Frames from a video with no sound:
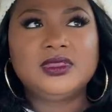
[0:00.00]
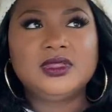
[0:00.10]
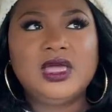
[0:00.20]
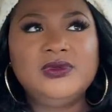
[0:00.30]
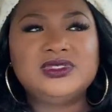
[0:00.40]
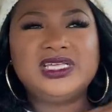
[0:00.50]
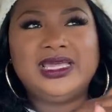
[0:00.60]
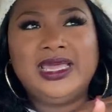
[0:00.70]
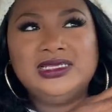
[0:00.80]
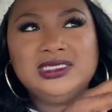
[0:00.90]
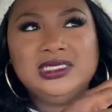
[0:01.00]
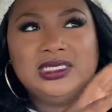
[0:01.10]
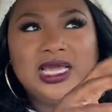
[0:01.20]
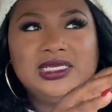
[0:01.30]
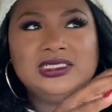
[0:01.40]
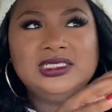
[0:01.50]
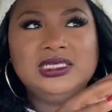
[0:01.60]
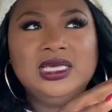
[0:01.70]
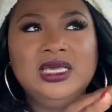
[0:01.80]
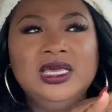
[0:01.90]
I won't say eighteen,
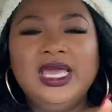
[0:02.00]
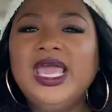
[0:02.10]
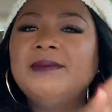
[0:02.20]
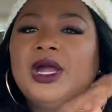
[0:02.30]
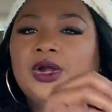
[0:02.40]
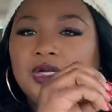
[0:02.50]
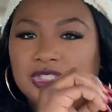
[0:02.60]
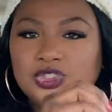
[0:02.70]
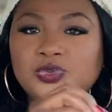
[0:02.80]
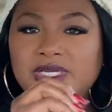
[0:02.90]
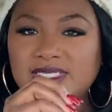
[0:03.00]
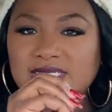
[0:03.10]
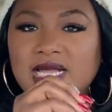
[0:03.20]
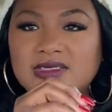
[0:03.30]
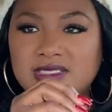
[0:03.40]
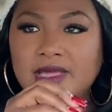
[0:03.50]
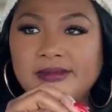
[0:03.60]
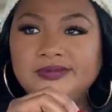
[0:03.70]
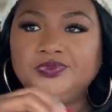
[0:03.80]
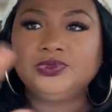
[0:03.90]
nineteen. In my early twenties, I'll say,
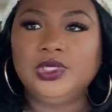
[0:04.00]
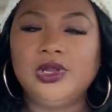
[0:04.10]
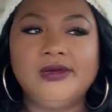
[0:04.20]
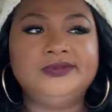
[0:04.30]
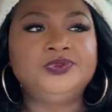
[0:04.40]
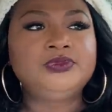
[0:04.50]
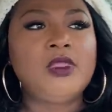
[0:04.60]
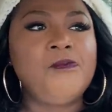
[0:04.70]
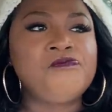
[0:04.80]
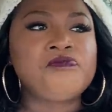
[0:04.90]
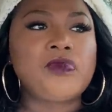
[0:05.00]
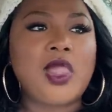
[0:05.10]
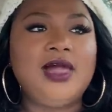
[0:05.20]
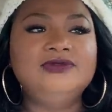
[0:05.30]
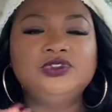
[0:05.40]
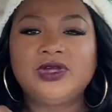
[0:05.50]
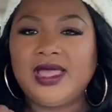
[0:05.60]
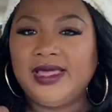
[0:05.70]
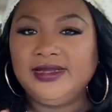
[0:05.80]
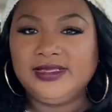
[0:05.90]
you know, I've
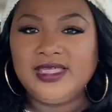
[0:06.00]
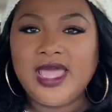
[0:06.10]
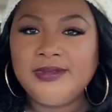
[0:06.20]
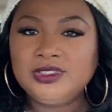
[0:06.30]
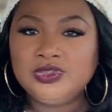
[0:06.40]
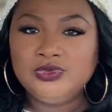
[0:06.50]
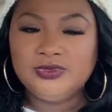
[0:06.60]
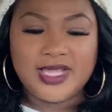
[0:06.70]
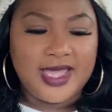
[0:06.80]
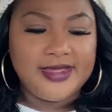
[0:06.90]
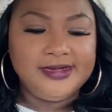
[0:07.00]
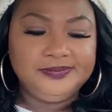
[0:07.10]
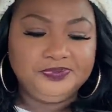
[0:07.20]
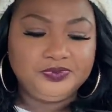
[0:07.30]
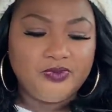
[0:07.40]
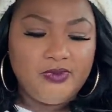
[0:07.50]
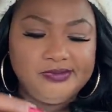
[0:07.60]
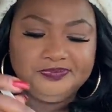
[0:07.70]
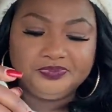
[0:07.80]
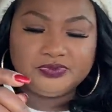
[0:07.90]
tried the cabbage soup diet.
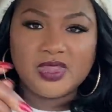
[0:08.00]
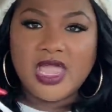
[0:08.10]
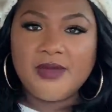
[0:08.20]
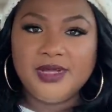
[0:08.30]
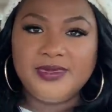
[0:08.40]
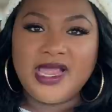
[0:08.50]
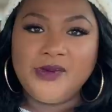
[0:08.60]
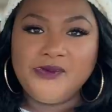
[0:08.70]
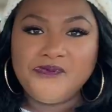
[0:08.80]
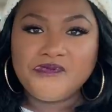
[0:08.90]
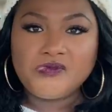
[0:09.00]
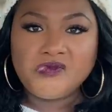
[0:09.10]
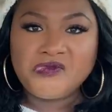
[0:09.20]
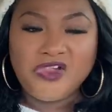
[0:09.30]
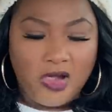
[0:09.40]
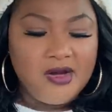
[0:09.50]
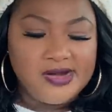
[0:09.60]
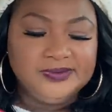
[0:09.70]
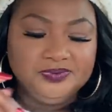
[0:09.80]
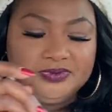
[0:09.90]
Y'all remember that one?
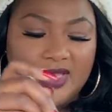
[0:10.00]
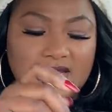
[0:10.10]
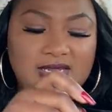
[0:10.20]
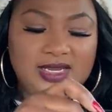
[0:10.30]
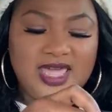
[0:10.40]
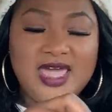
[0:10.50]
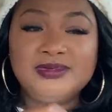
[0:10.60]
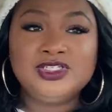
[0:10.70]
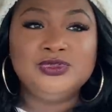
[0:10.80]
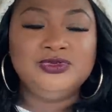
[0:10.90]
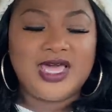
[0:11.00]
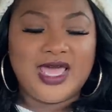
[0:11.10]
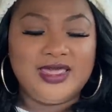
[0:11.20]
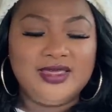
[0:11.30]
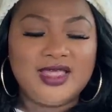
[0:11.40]
I did the cabbage soup diet.